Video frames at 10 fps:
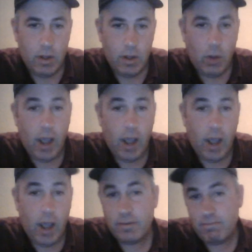Well,
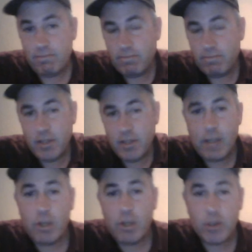there's
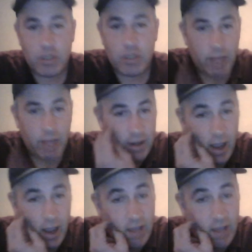not much to explain.
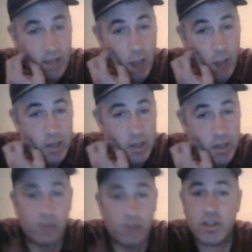I have a hobby
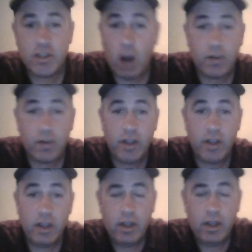of
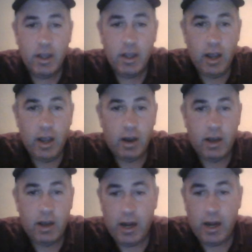photography,
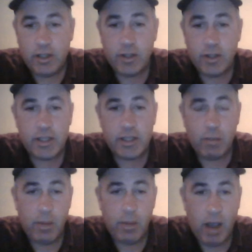and I took this
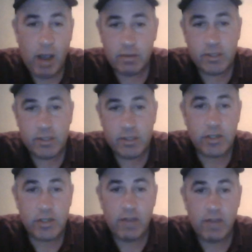up about 6
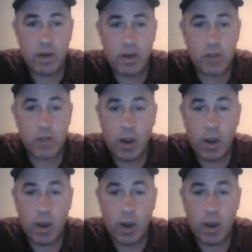or 7 years ago.